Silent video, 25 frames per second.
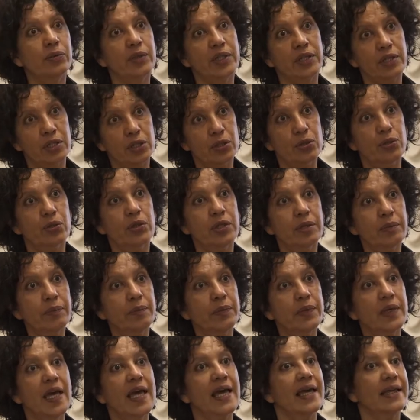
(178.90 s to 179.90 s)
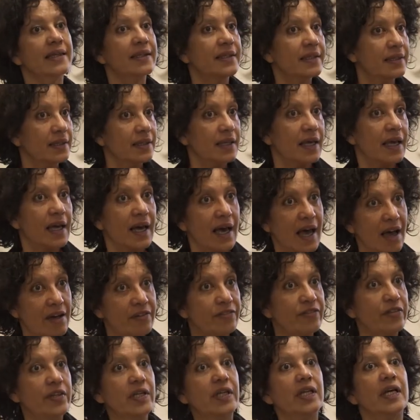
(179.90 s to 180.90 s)
with Europe and
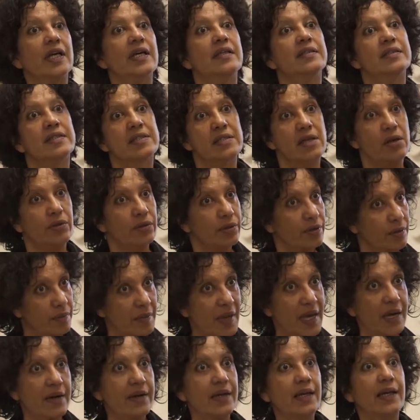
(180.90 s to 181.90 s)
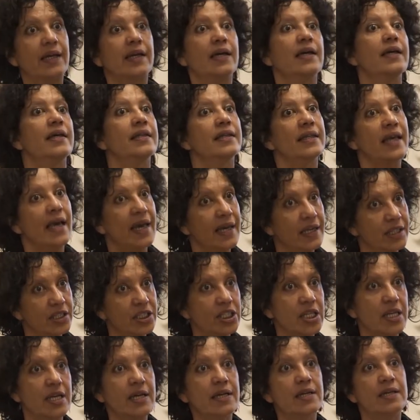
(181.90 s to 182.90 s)
Africa and South America and
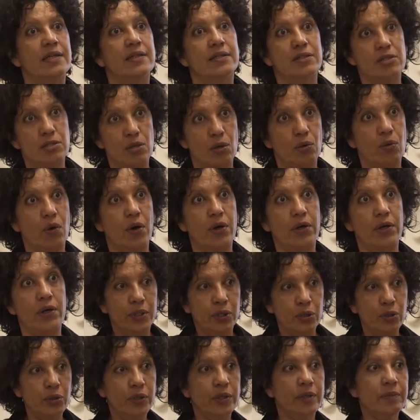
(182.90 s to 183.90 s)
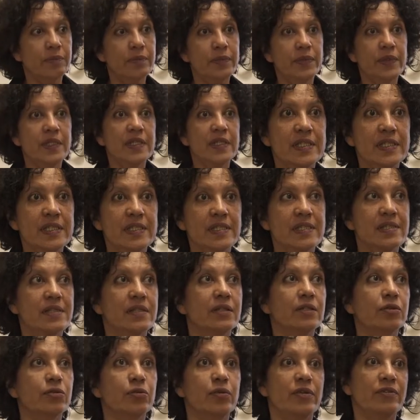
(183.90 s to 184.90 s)
Asia and so on. Europe
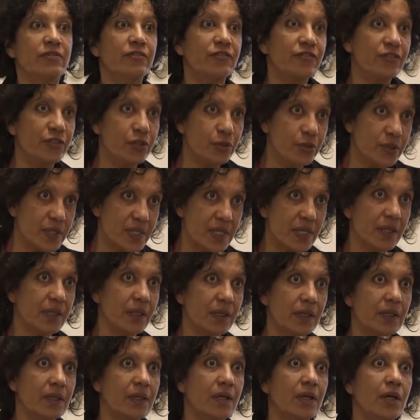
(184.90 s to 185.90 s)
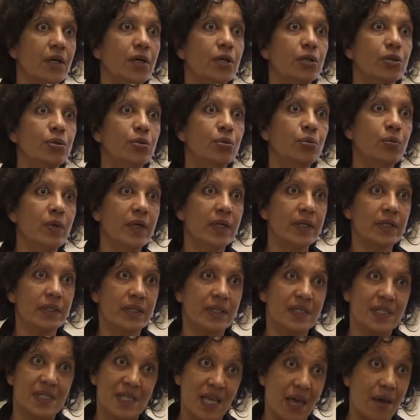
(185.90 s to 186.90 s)
still refusing to
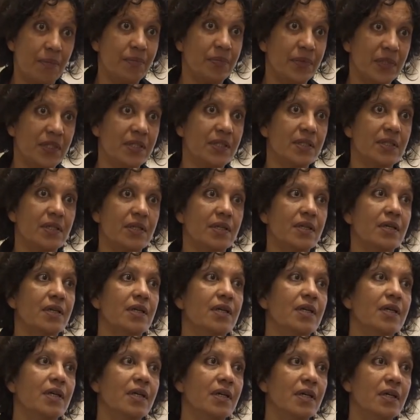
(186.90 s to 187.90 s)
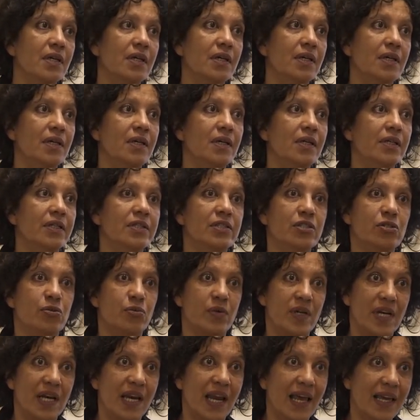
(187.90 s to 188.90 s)
accept uh, its
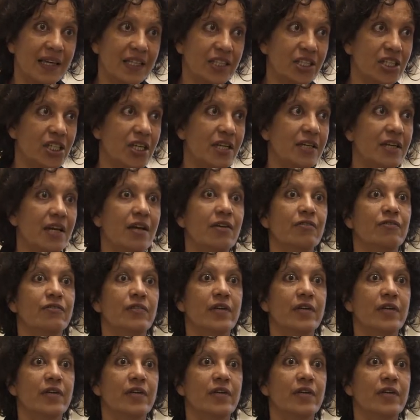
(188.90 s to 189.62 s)
relation of